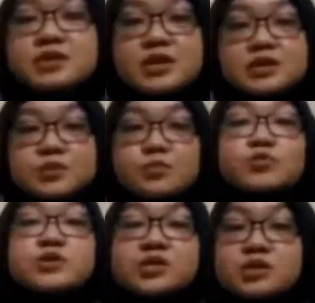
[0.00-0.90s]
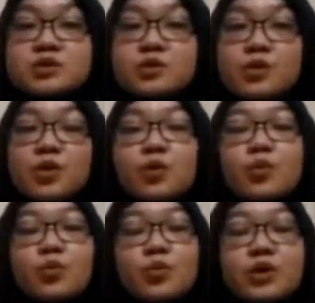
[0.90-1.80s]
Since Musa
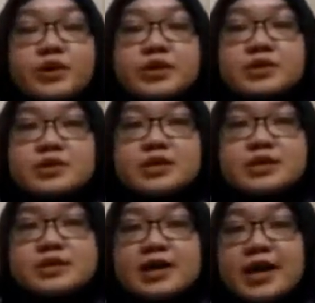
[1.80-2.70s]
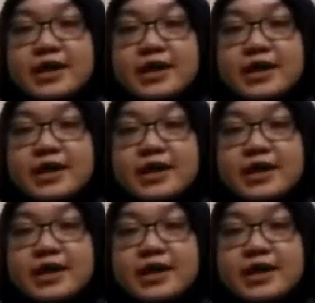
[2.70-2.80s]
want a